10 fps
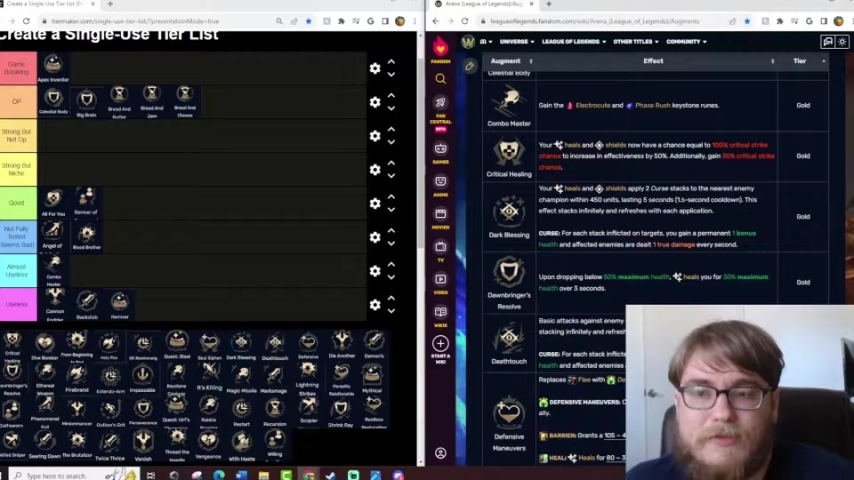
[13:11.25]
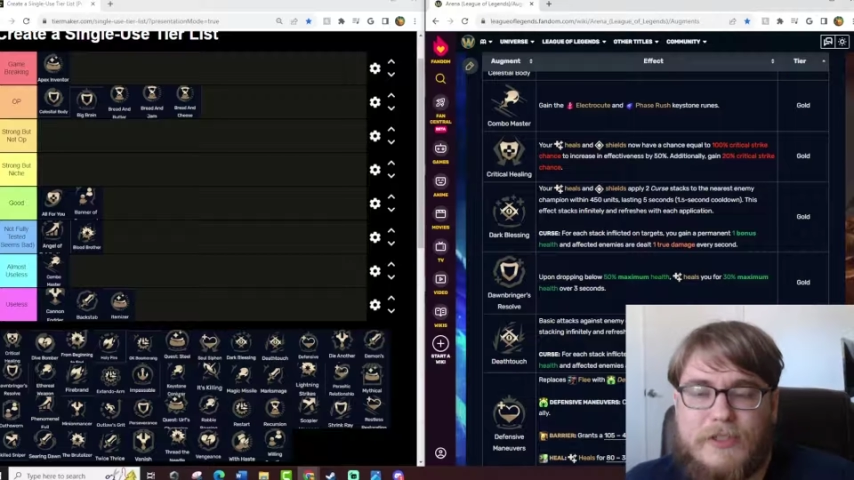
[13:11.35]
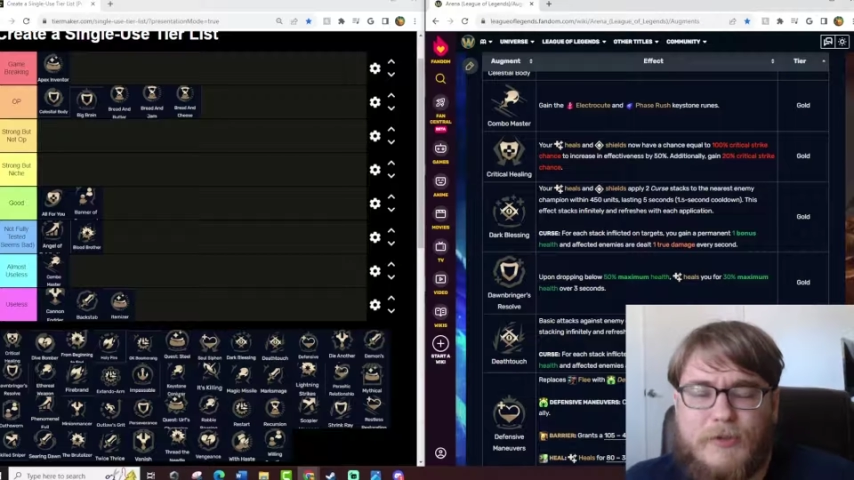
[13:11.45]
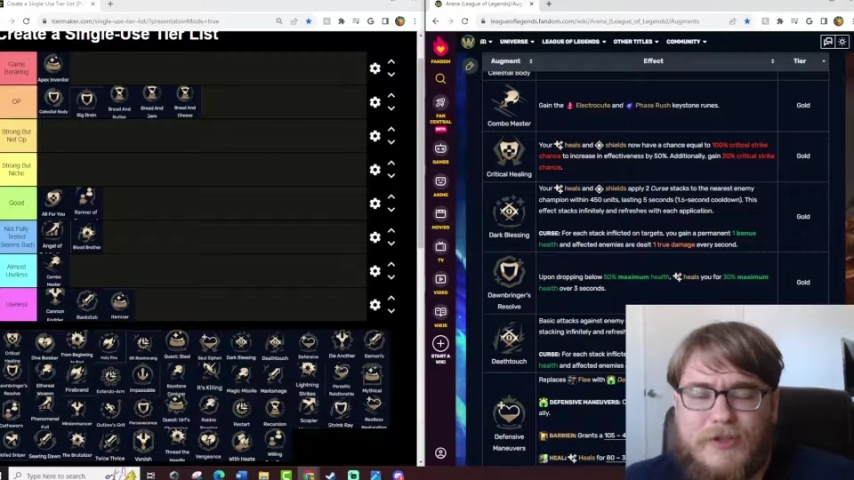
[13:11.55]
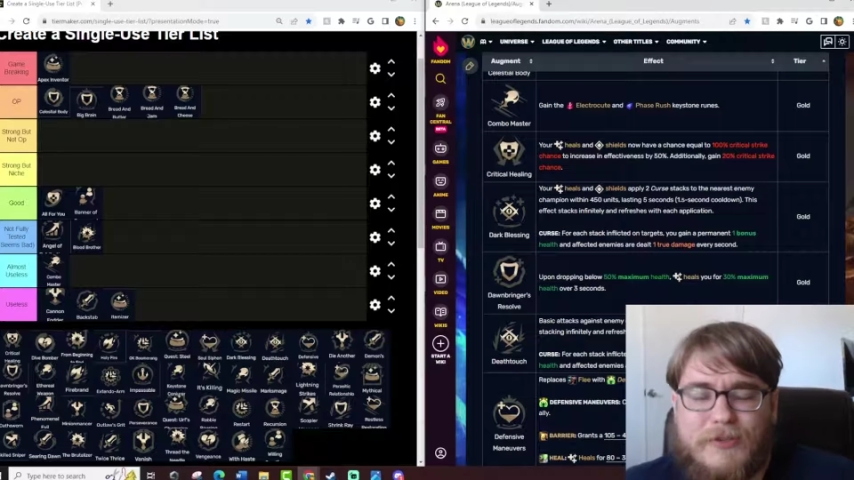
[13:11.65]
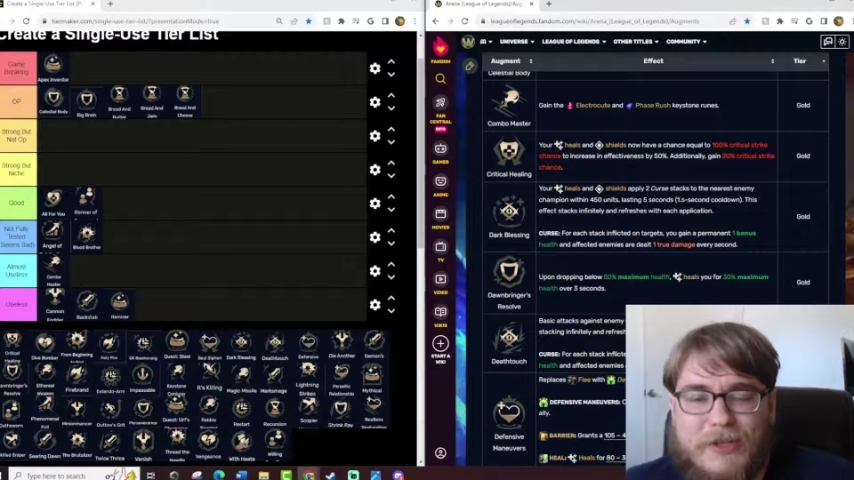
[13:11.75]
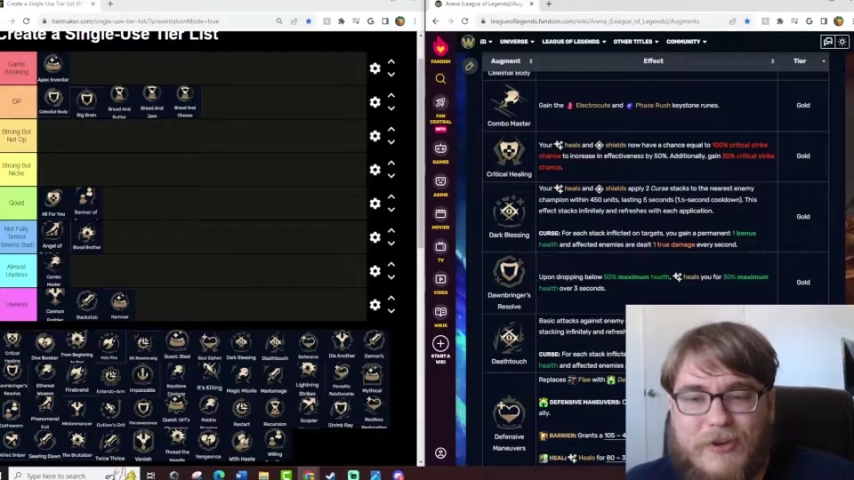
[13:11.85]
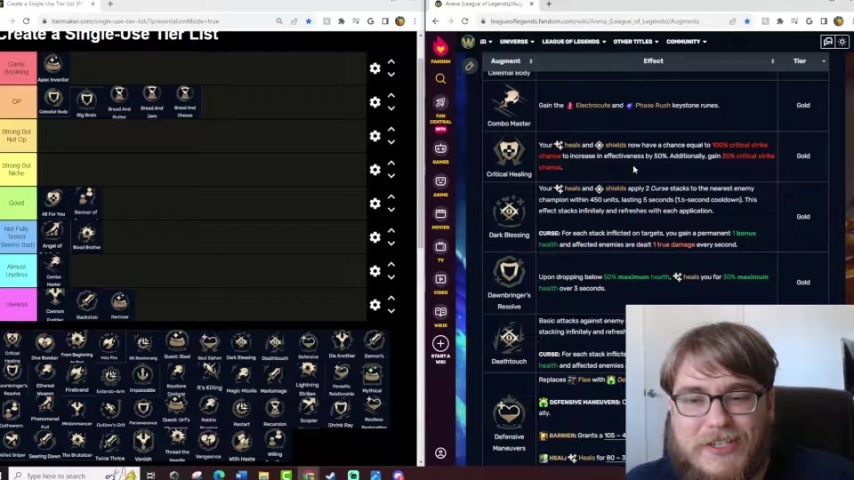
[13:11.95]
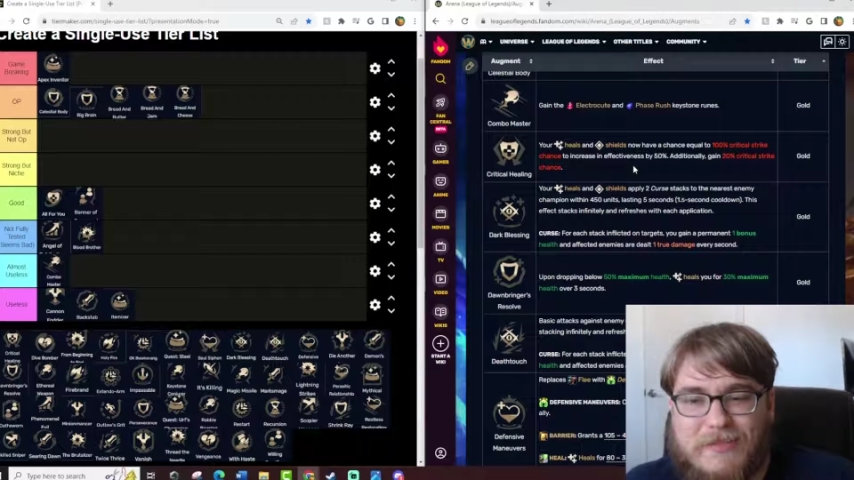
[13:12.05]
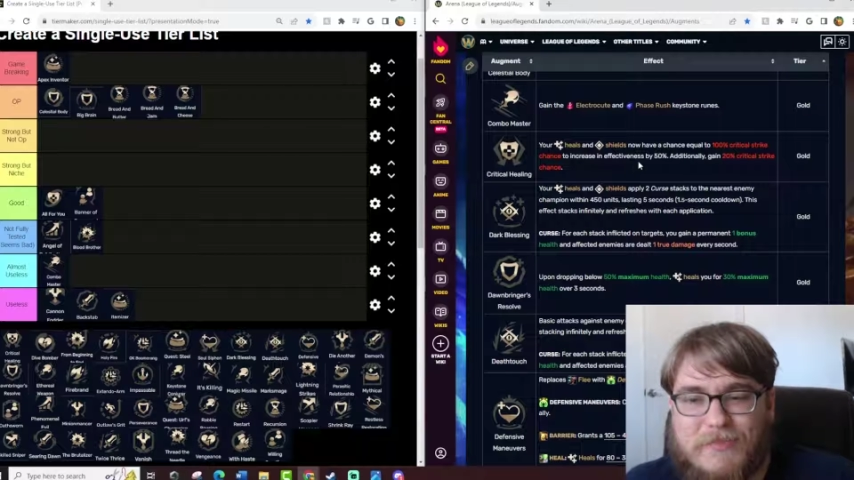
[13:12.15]
You wouldn't really
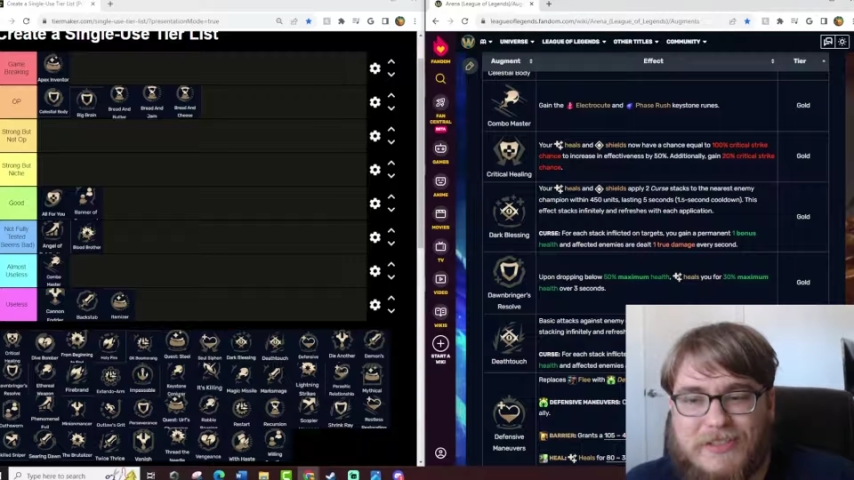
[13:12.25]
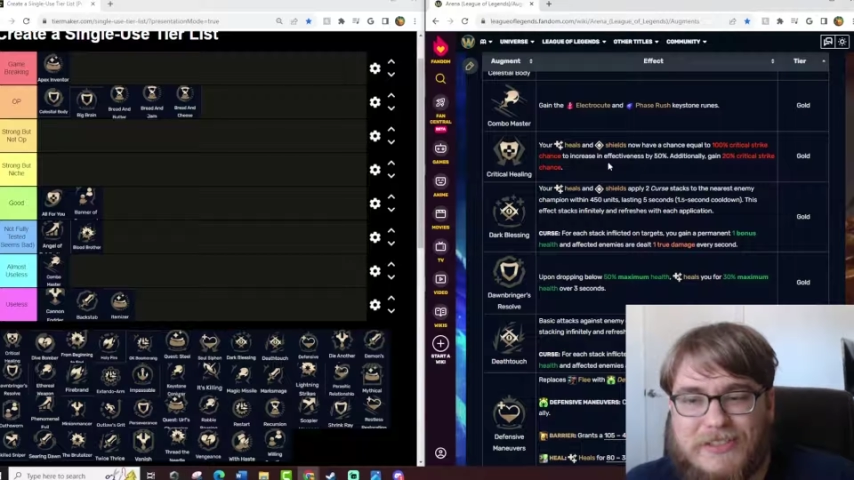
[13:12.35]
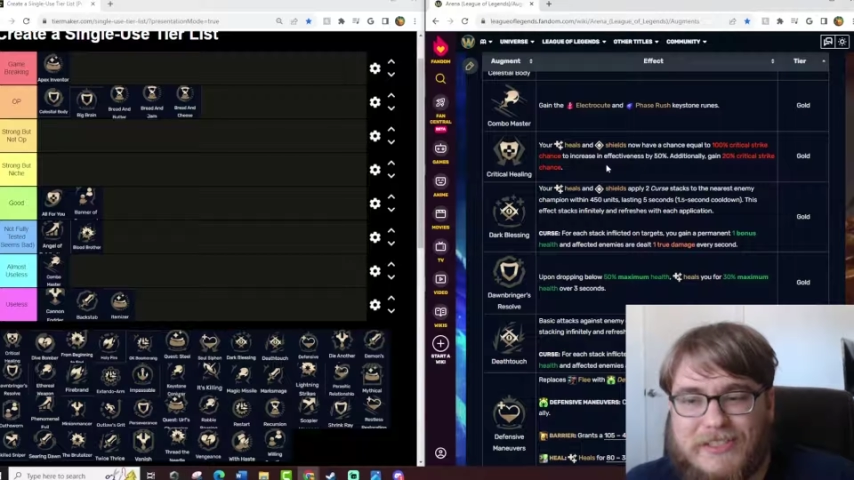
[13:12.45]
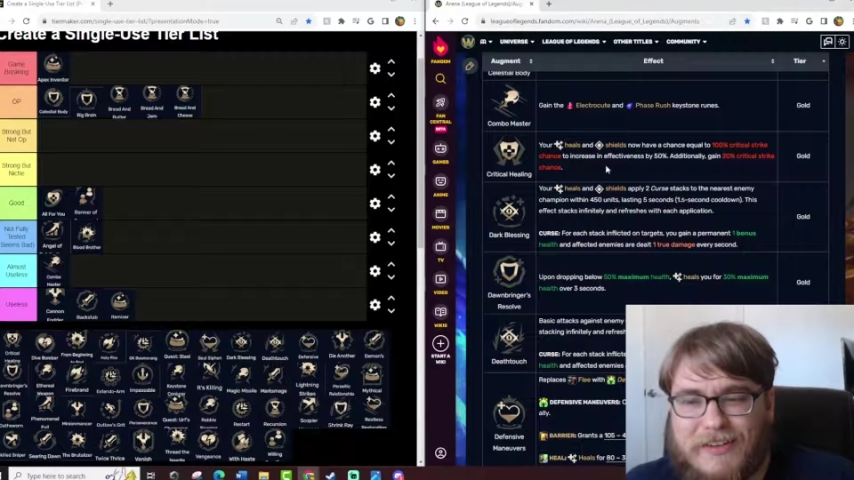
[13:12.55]
want to build it